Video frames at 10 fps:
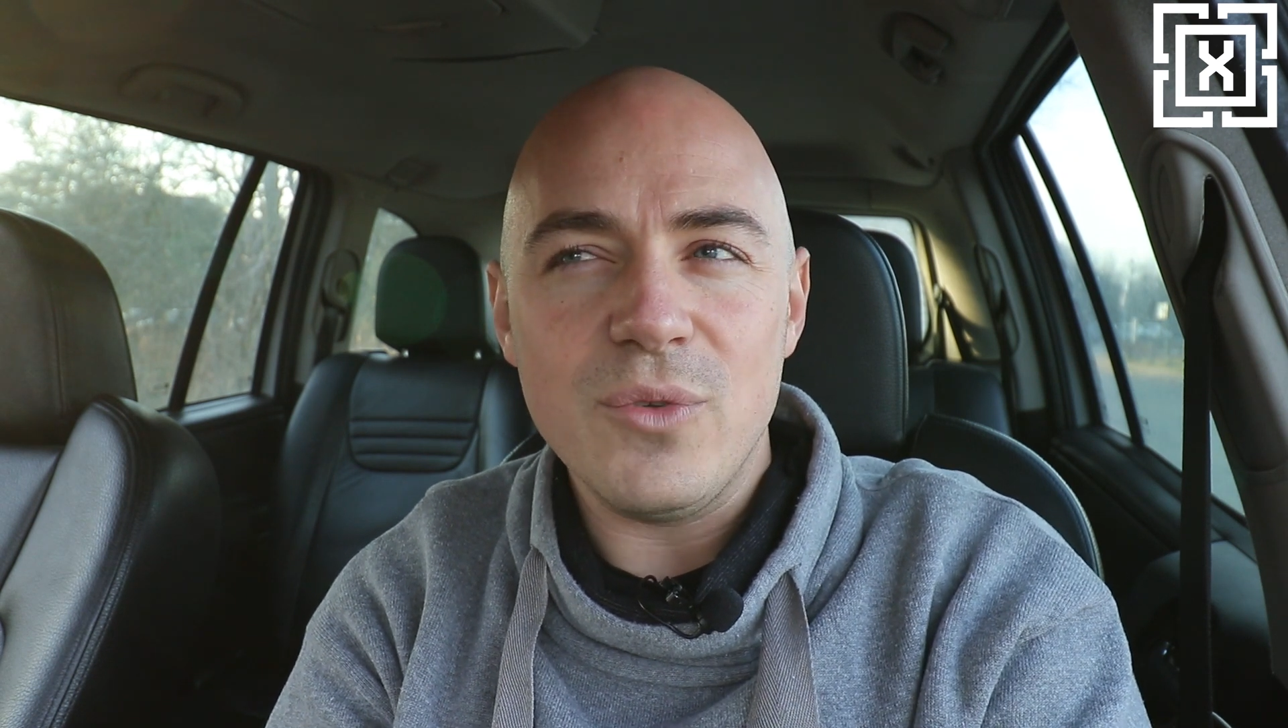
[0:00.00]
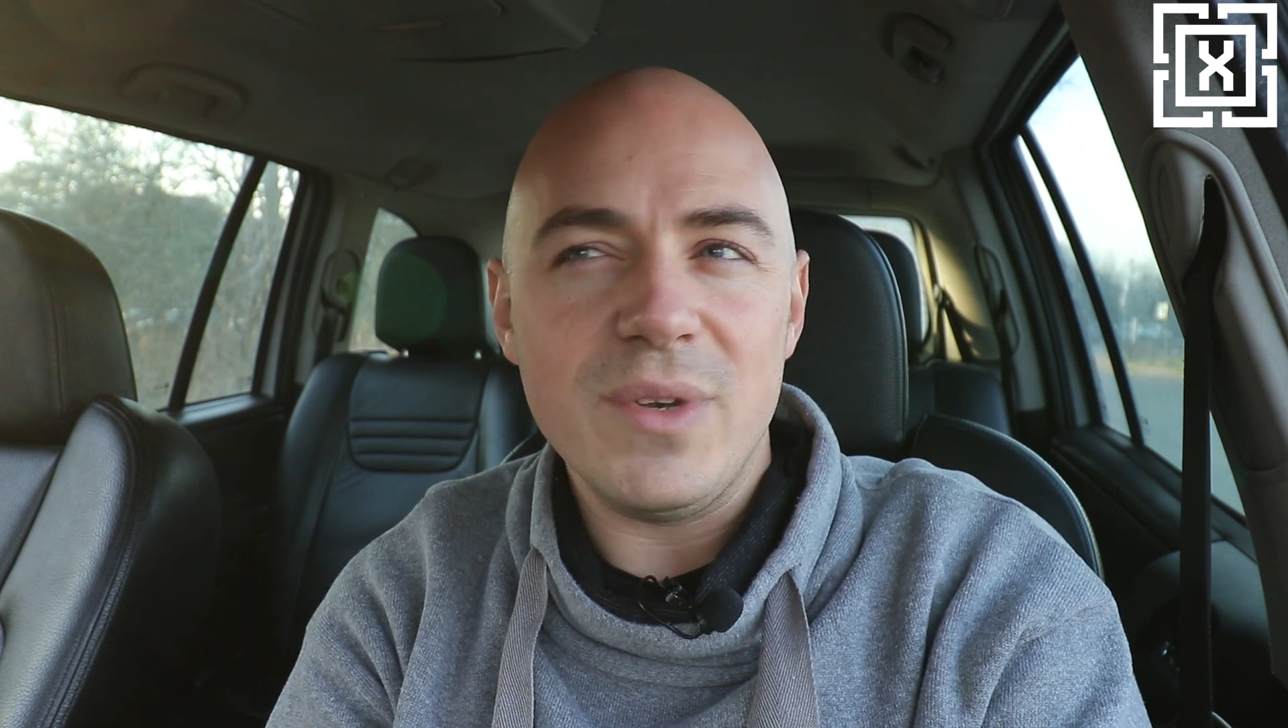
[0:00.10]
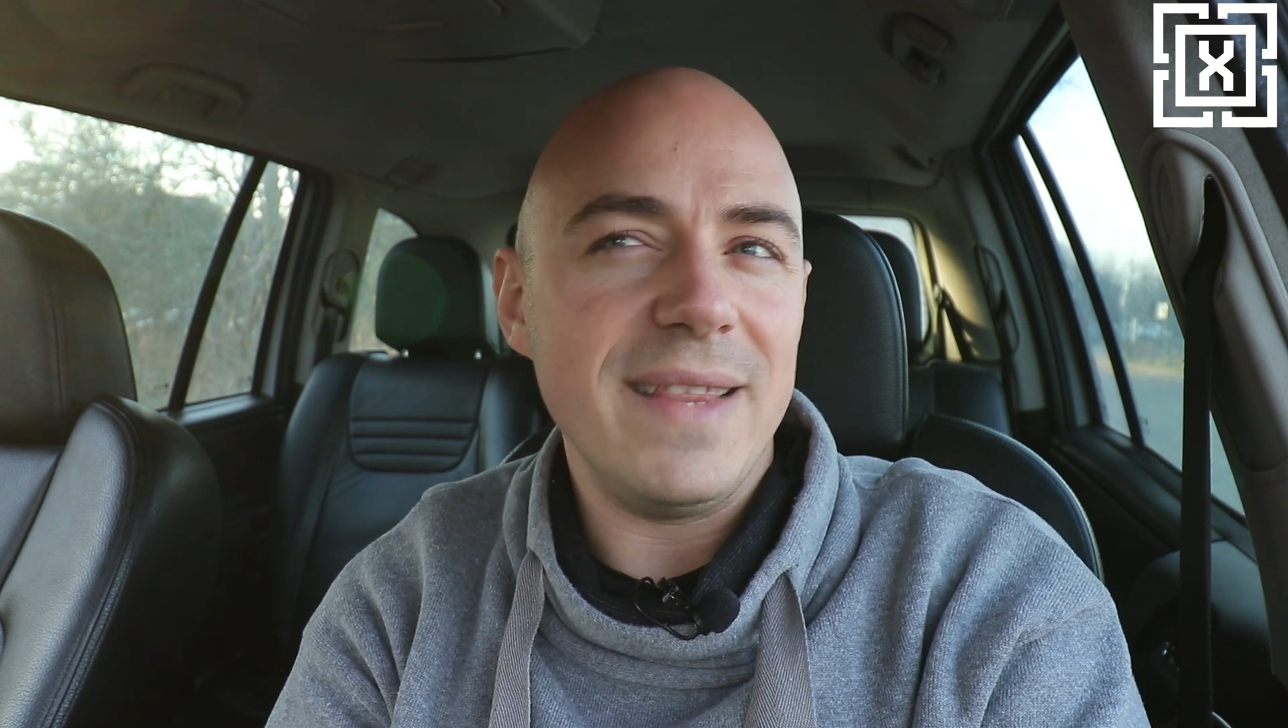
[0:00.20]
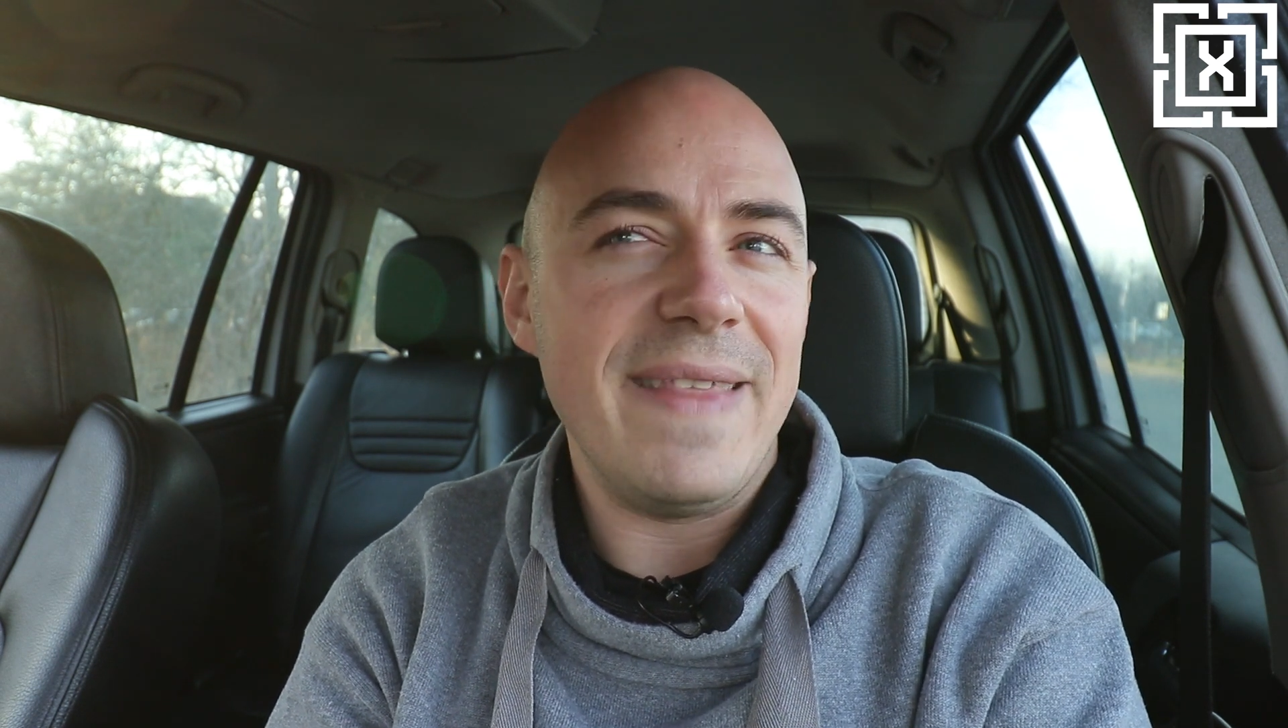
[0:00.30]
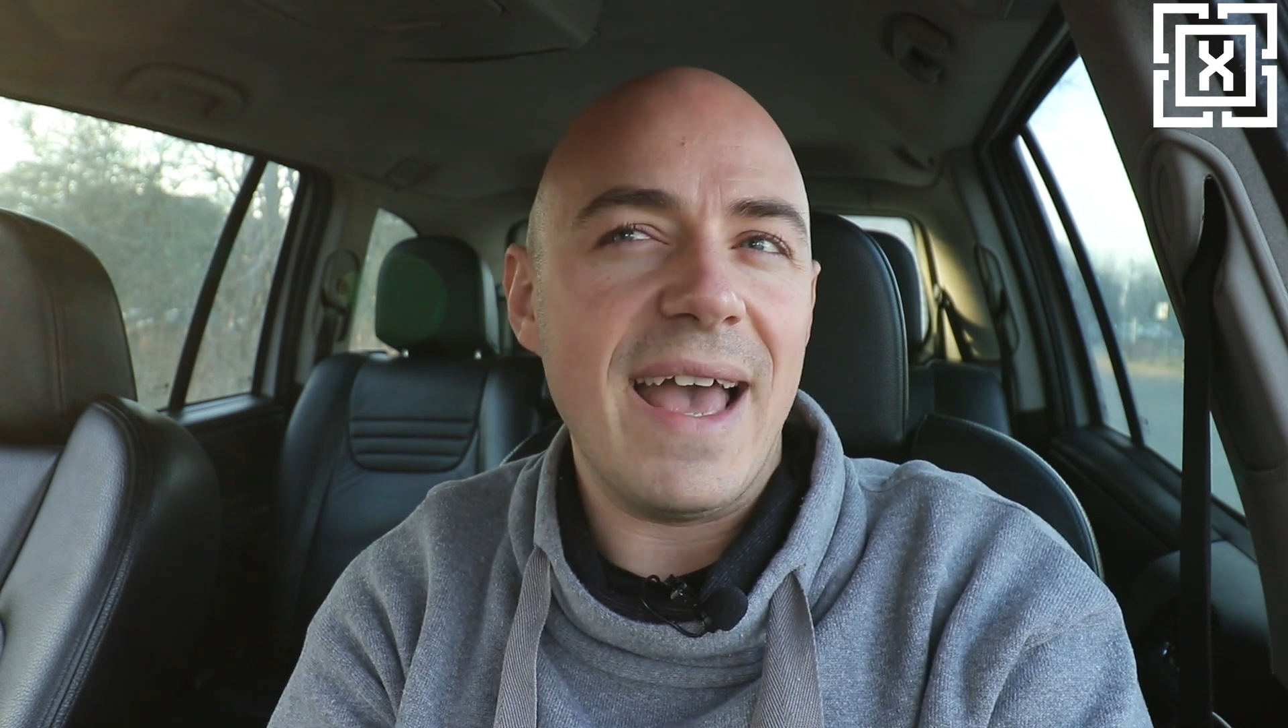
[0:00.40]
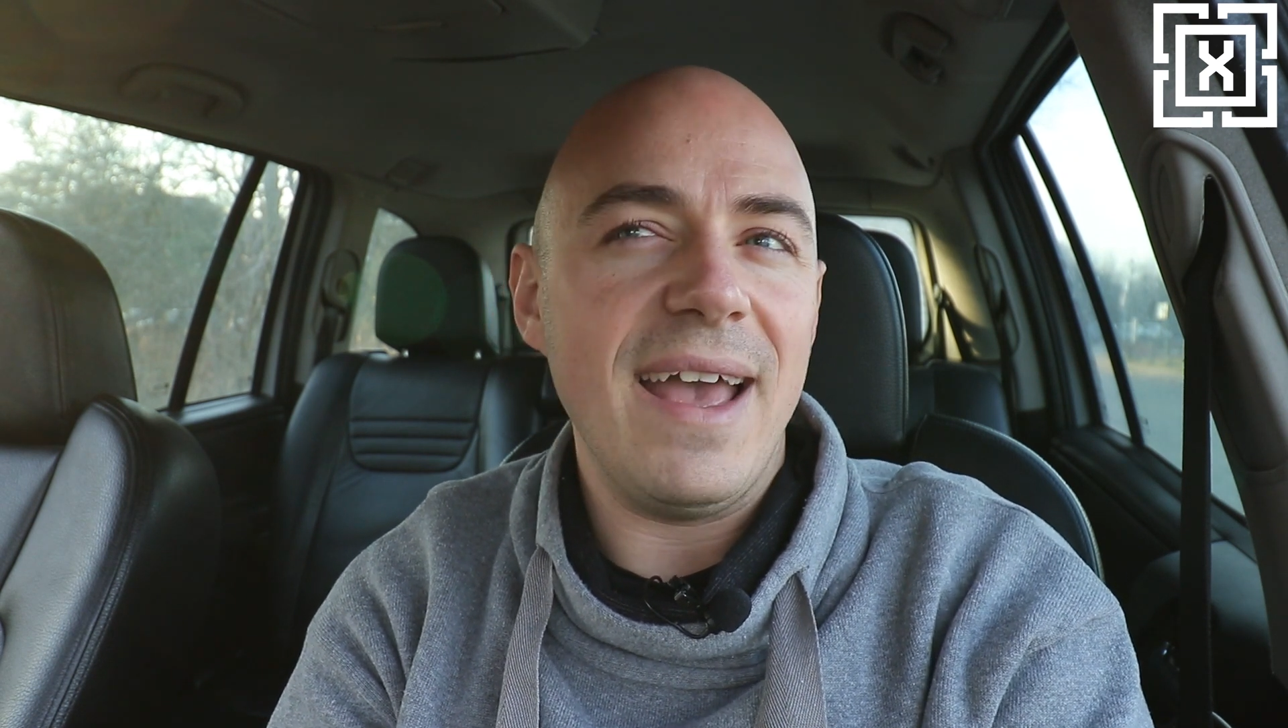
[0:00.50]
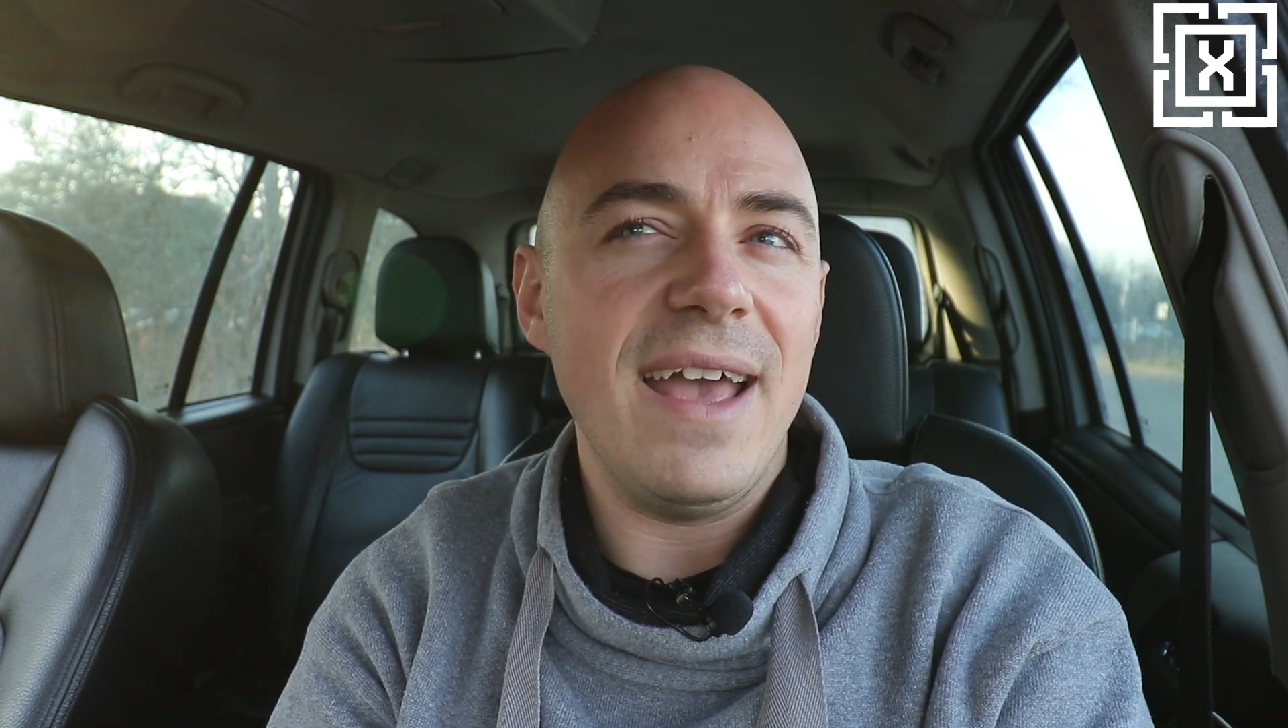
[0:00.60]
you did that